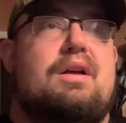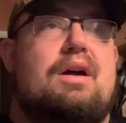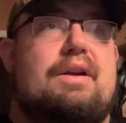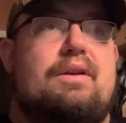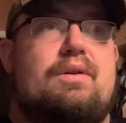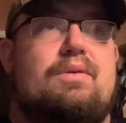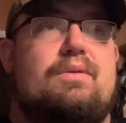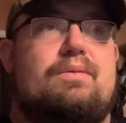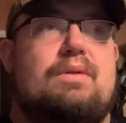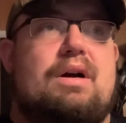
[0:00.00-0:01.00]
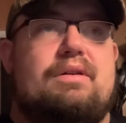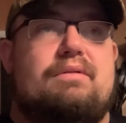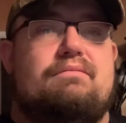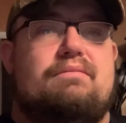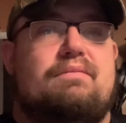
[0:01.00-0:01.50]
I know
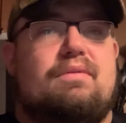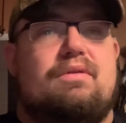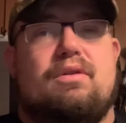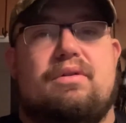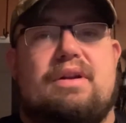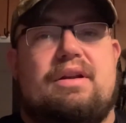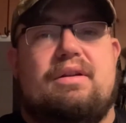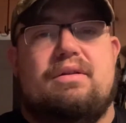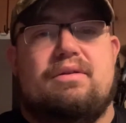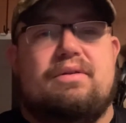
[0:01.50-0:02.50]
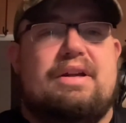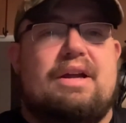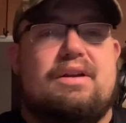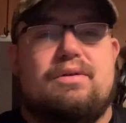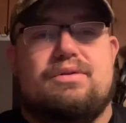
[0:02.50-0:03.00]
hunting 30
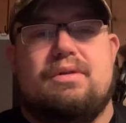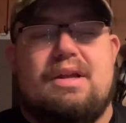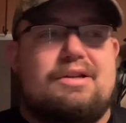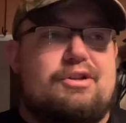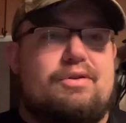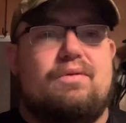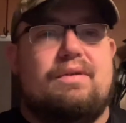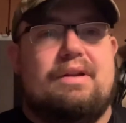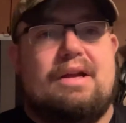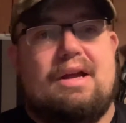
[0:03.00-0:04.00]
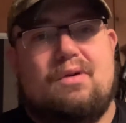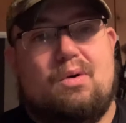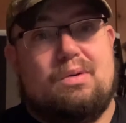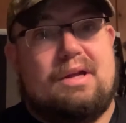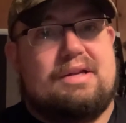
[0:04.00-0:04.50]
acres or less, you don't really have a
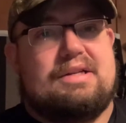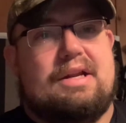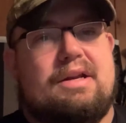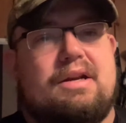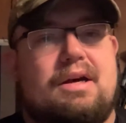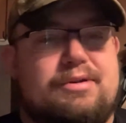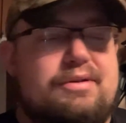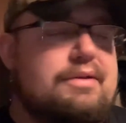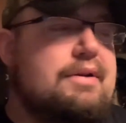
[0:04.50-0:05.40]
whole lot of stand options.